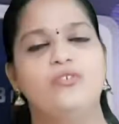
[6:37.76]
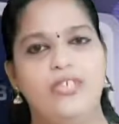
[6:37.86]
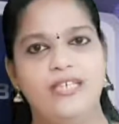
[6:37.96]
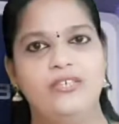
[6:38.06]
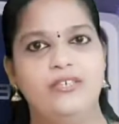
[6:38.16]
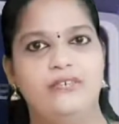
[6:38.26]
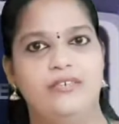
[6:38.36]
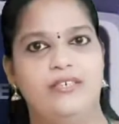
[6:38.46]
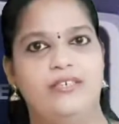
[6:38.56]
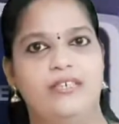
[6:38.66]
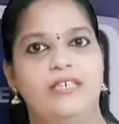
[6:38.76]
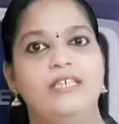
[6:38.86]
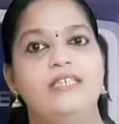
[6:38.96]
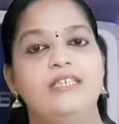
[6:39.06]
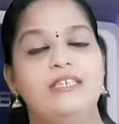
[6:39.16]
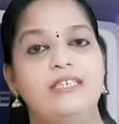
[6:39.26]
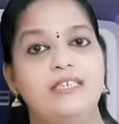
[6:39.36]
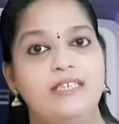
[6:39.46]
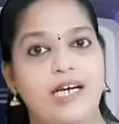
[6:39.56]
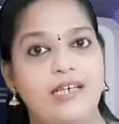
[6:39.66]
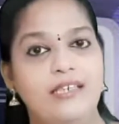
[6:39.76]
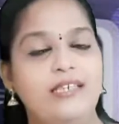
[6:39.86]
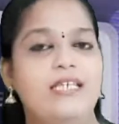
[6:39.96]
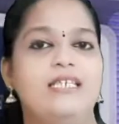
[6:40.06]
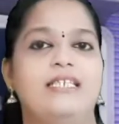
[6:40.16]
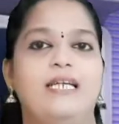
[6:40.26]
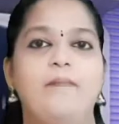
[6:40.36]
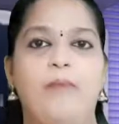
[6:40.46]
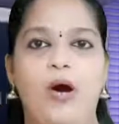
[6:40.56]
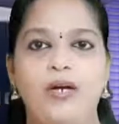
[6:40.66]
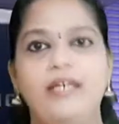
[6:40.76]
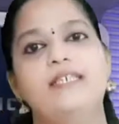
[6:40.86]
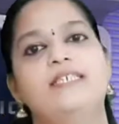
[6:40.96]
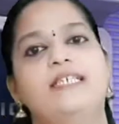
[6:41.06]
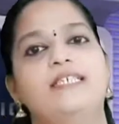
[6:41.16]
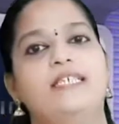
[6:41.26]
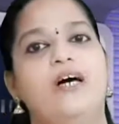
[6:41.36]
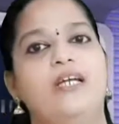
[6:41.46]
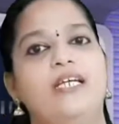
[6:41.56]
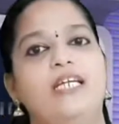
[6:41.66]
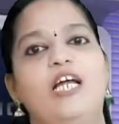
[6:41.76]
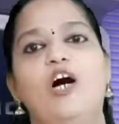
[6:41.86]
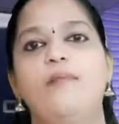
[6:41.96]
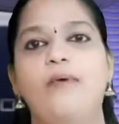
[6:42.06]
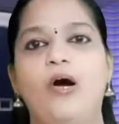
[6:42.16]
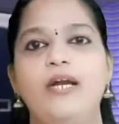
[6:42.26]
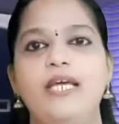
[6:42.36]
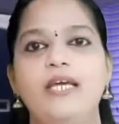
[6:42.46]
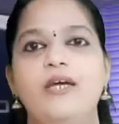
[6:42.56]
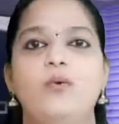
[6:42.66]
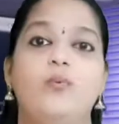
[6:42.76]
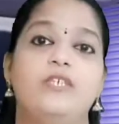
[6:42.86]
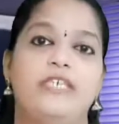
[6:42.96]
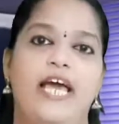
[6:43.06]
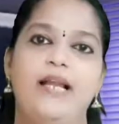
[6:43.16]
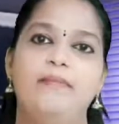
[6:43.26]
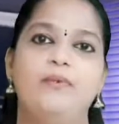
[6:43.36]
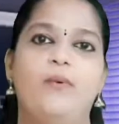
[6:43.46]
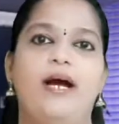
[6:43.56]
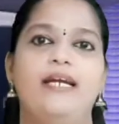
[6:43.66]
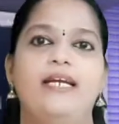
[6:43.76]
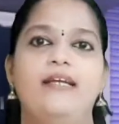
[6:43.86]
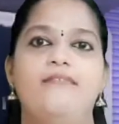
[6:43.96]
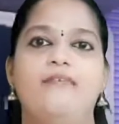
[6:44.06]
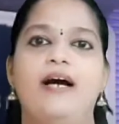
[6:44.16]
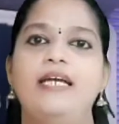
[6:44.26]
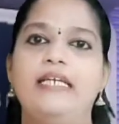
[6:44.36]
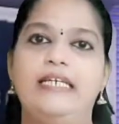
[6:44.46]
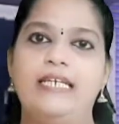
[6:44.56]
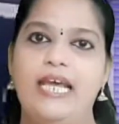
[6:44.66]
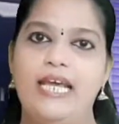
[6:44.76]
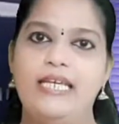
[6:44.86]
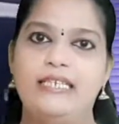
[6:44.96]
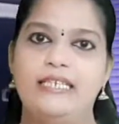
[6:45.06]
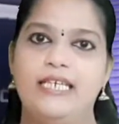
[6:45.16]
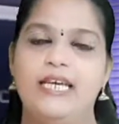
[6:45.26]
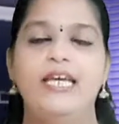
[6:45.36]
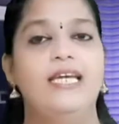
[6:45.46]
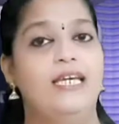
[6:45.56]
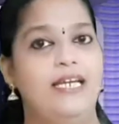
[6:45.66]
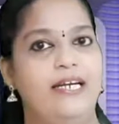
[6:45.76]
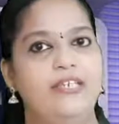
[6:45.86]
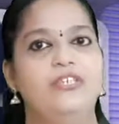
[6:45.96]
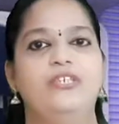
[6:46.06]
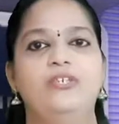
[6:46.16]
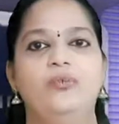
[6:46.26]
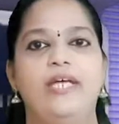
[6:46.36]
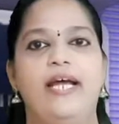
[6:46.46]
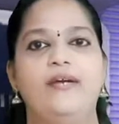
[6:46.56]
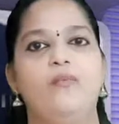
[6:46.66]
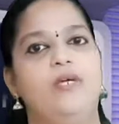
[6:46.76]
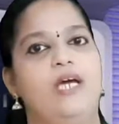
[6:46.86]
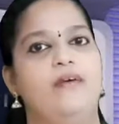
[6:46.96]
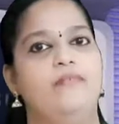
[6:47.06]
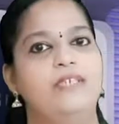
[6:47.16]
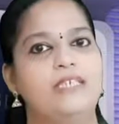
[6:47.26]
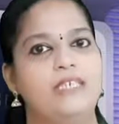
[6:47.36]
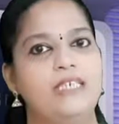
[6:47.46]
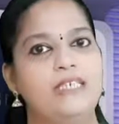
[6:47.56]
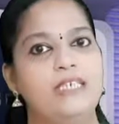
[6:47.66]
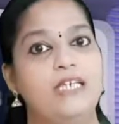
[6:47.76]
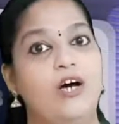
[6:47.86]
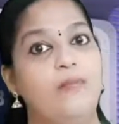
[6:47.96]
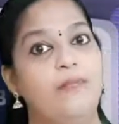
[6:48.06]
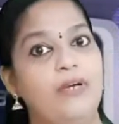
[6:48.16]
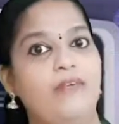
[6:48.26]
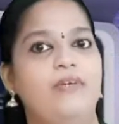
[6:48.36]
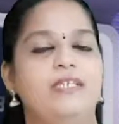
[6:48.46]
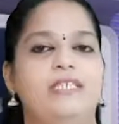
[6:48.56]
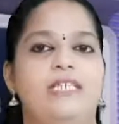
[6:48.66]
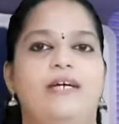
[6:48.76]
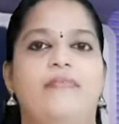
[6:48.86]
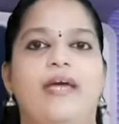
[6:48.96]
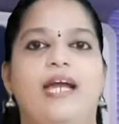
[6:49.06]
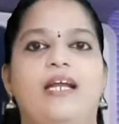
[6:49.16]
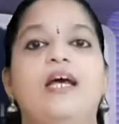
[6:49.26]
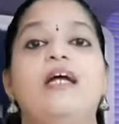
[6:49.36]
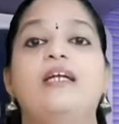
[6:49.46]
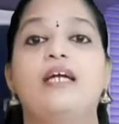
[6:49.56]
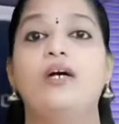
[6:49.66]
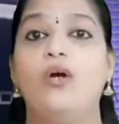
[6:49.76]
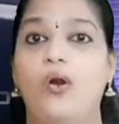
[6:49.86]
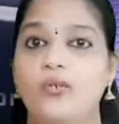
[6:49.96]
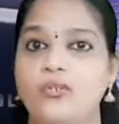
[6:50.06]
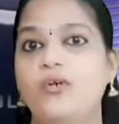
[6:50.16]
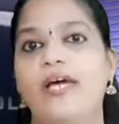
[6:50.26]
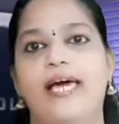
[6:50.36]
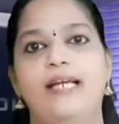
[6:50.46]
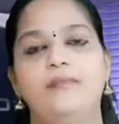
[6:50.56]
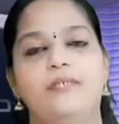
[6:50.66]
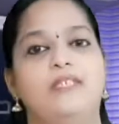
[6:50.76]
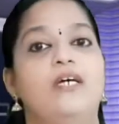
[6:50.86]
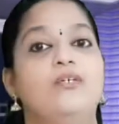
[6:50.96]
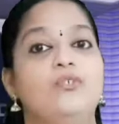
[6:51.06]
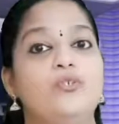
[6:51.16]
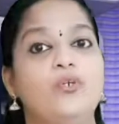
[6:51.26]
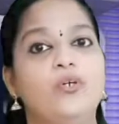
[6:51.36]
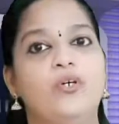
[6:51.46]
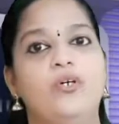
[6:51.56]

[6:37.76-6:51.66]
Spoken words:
dear children, the tongue is an important sense organ in our body which help to identify taste. In addition to that, we have discussed in our previous year that tongue also helps to